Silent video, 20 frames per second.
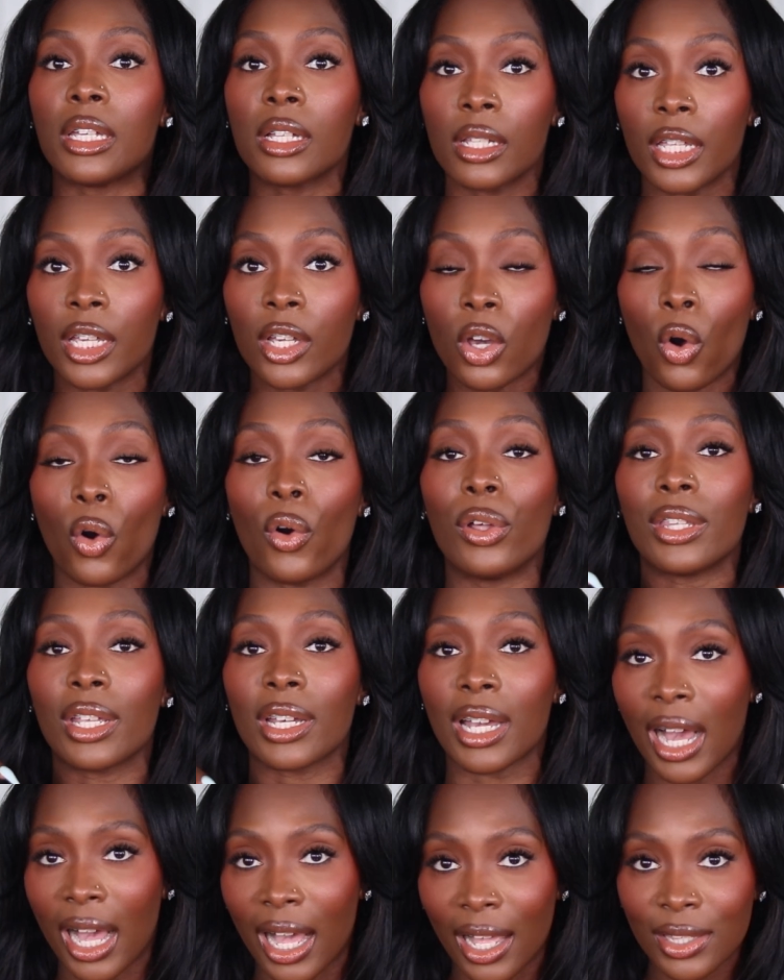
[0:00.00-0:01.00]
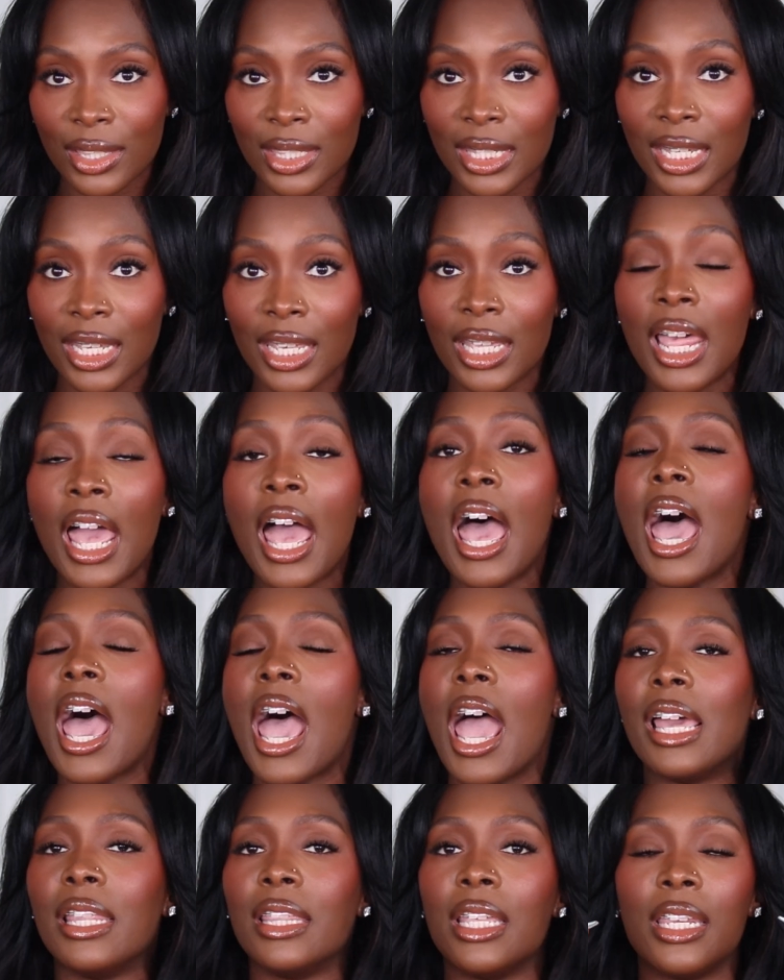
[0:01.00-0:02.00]
click on the content
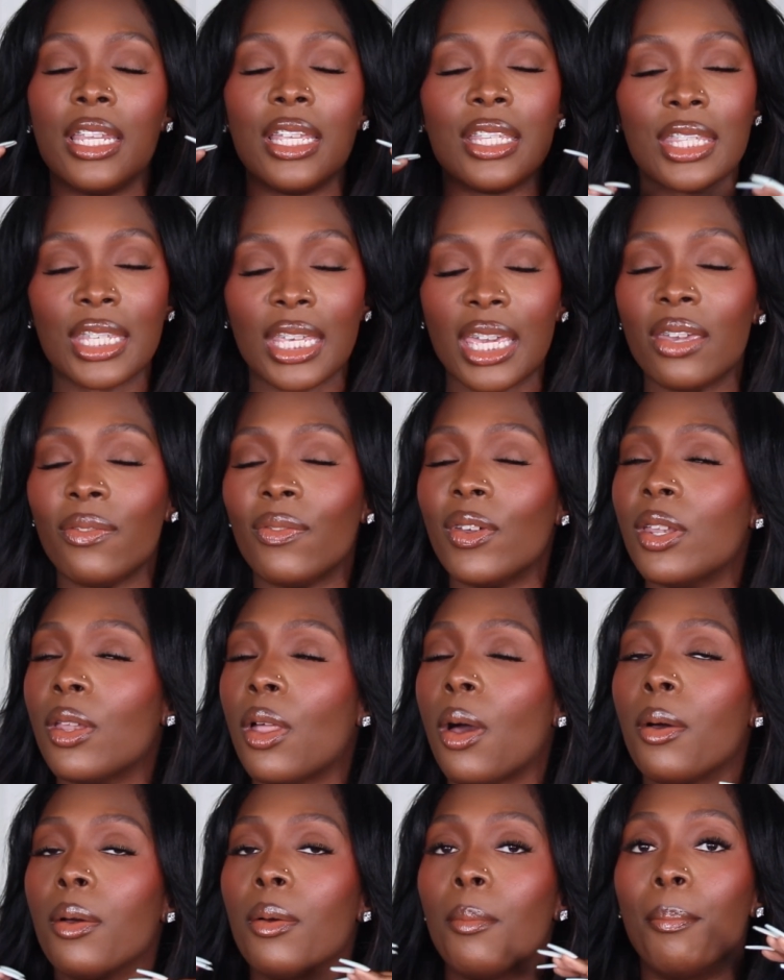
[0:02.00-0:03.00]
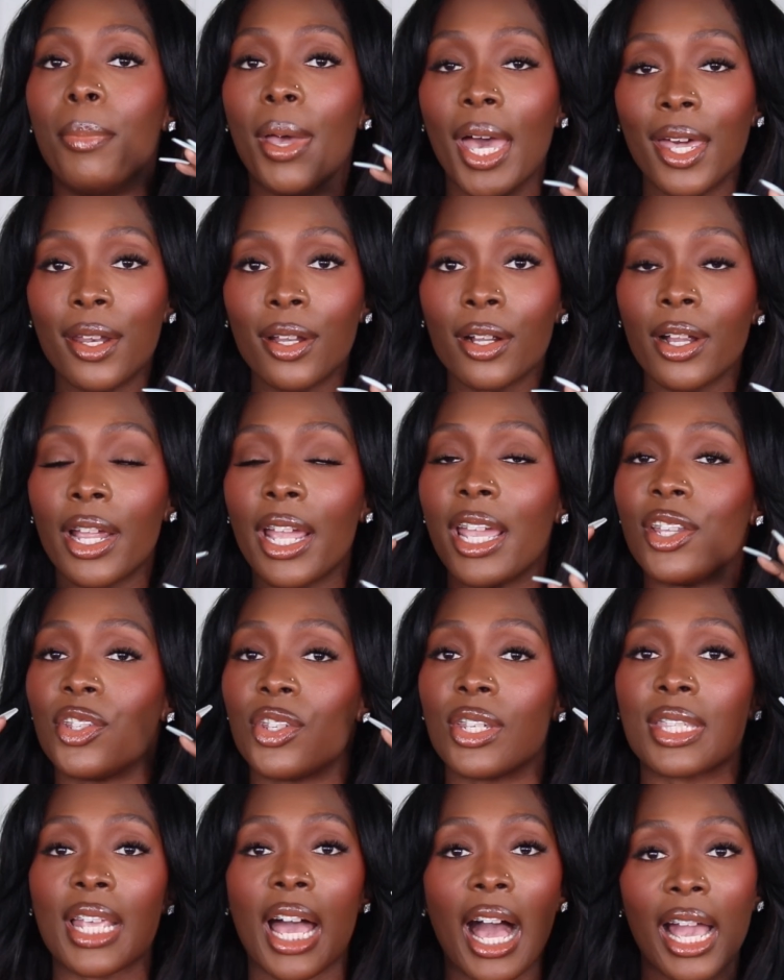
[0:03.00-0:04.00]
and then it's even better and
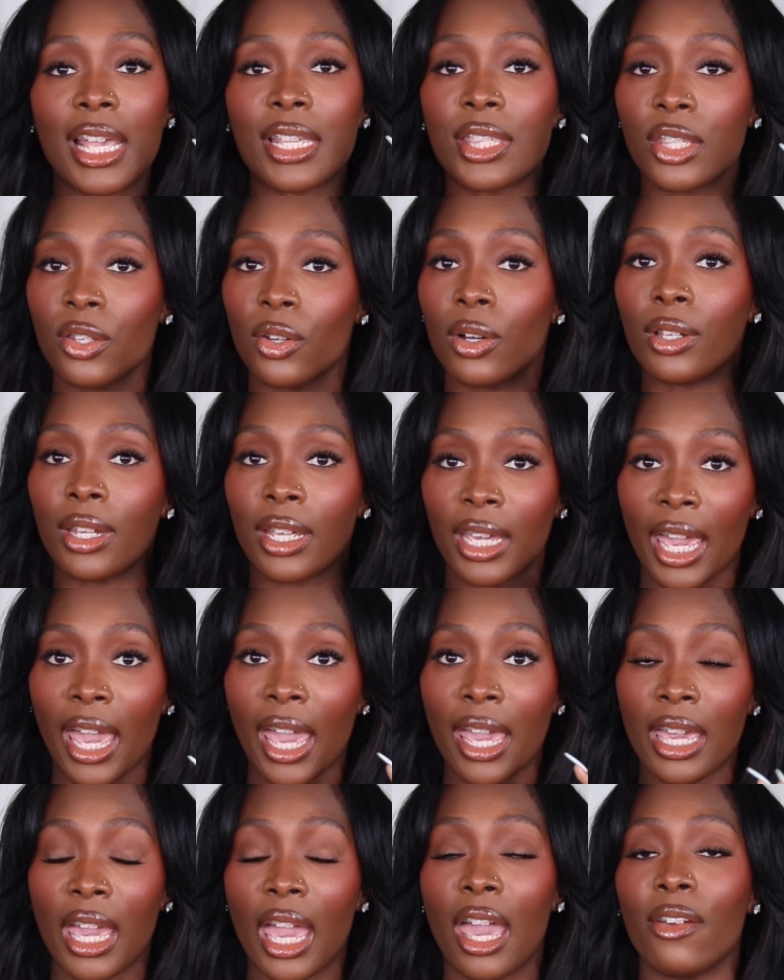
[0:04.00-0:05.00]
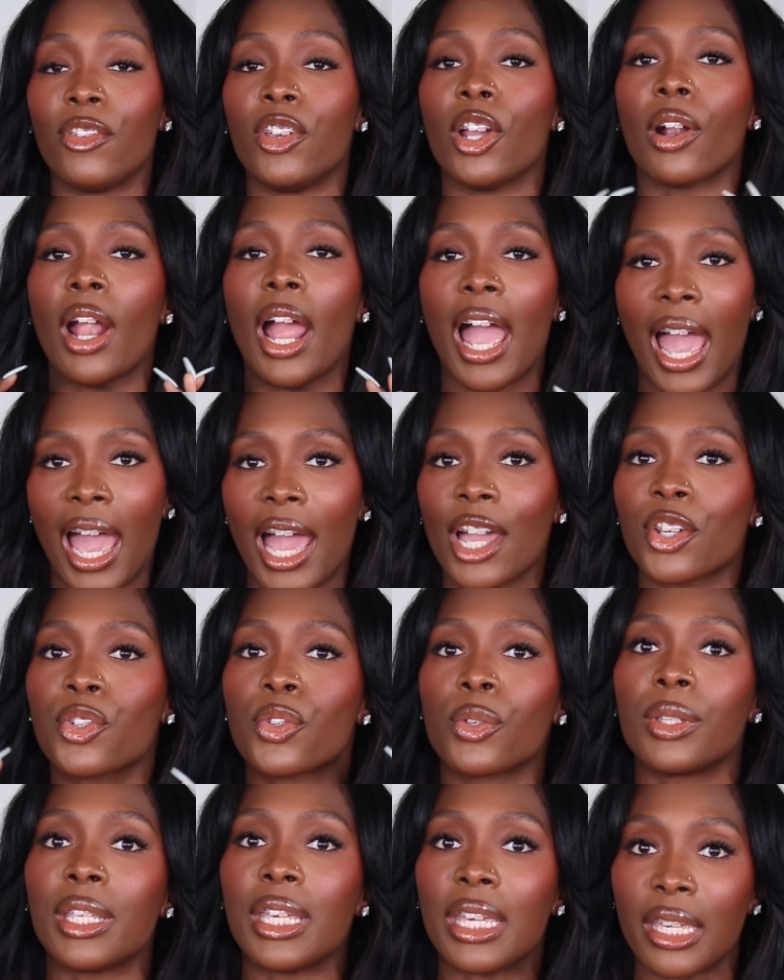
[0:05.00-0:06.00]
just icing on the cake if you're
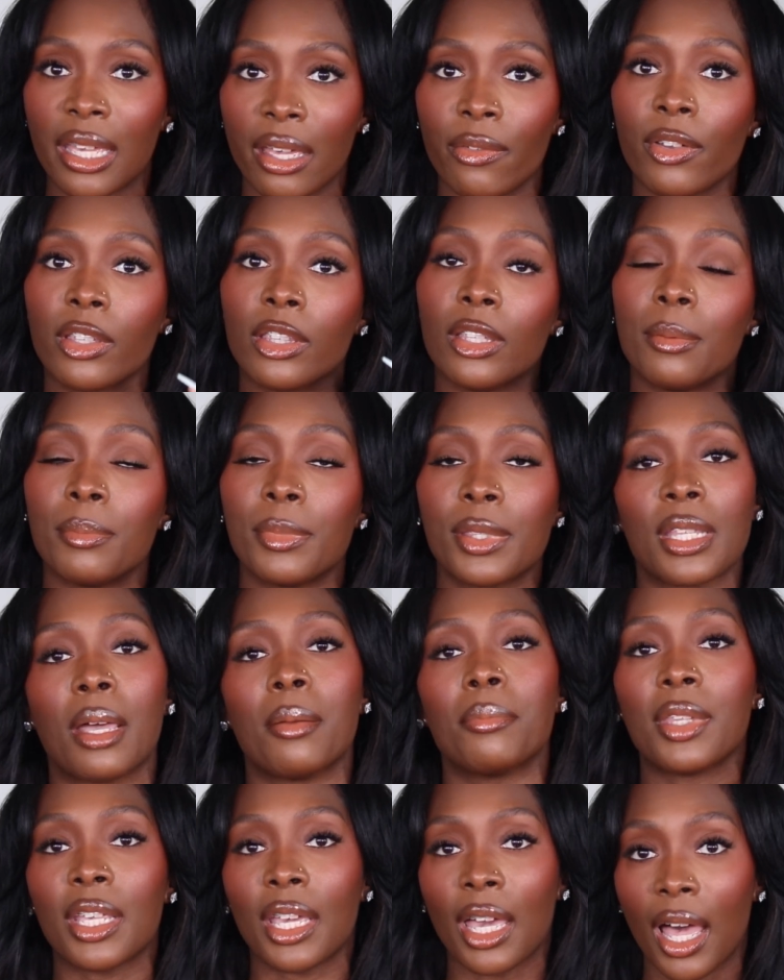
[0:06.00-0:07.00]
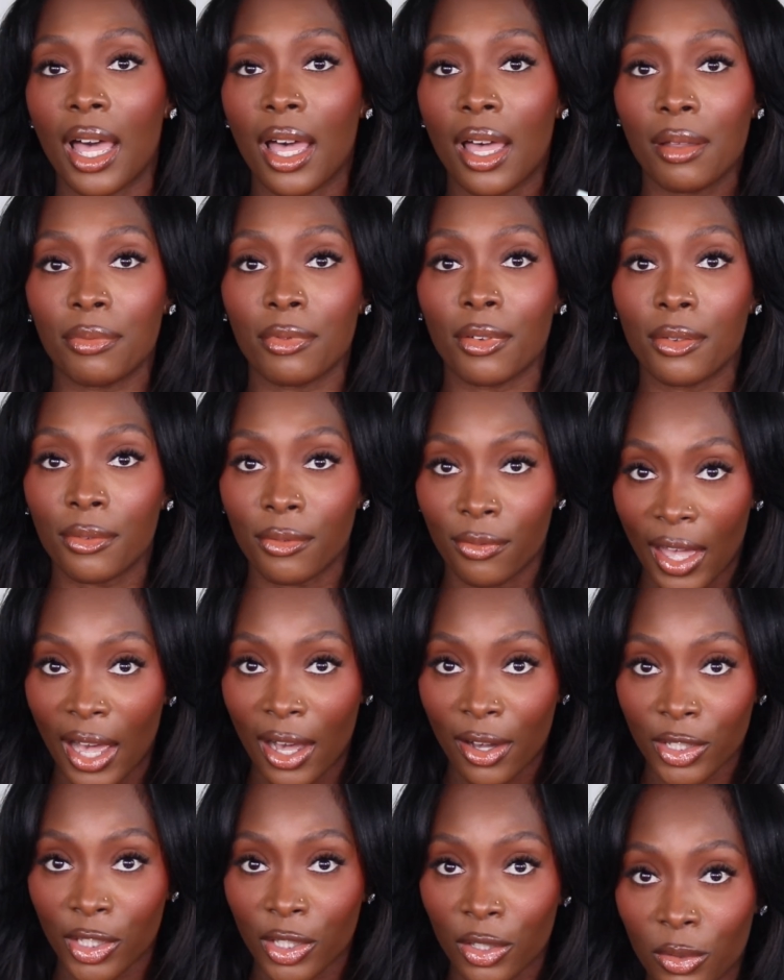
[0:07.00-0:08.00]
actually giving them something of
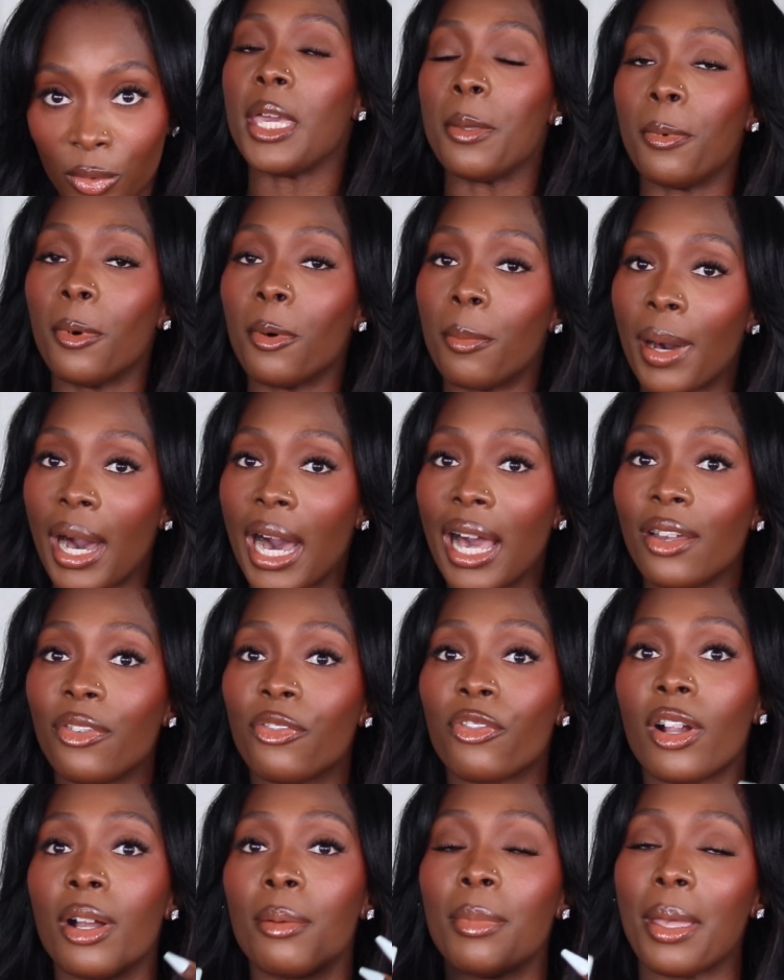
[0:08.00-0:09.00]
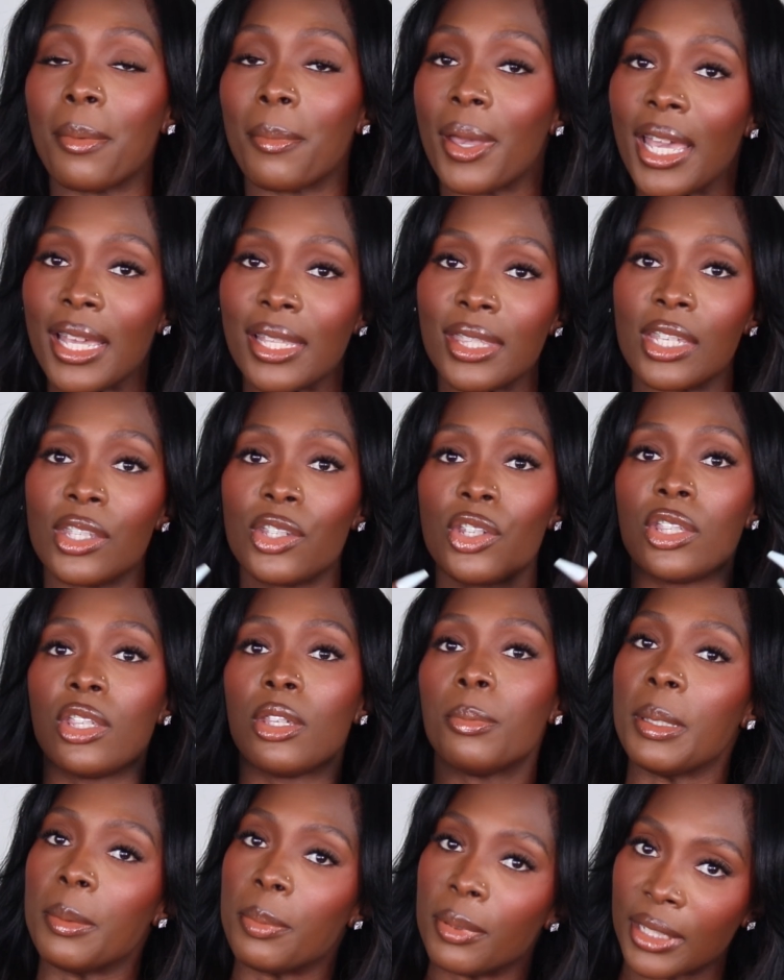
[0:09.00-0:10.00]
value. People buy from and pay attention
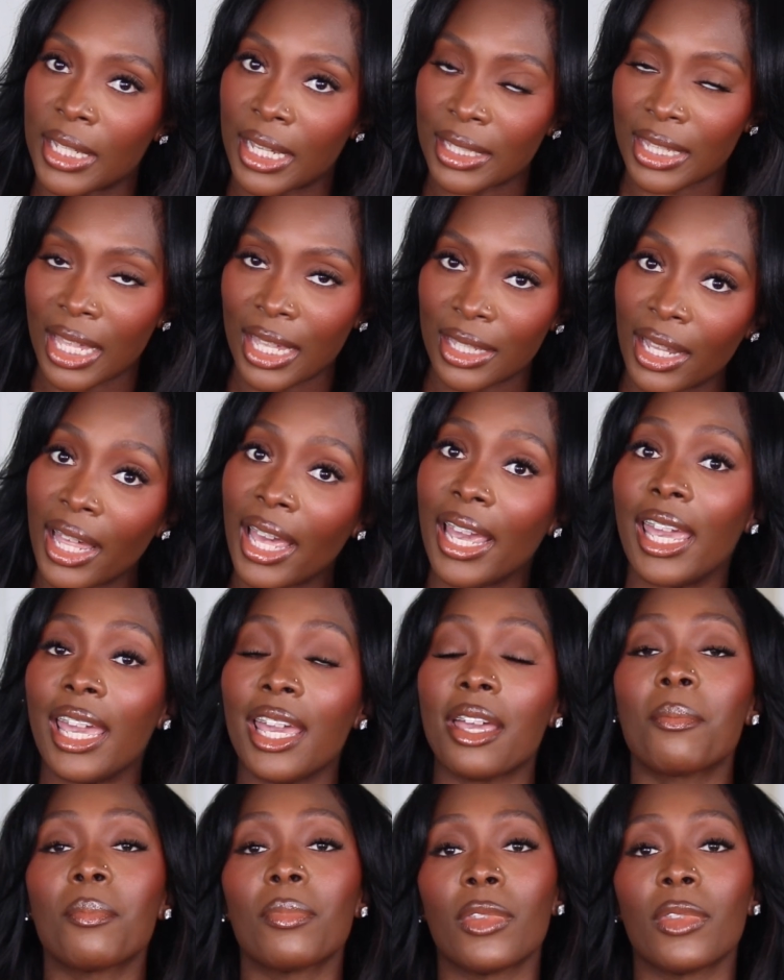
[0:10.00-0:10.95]
to people that they like.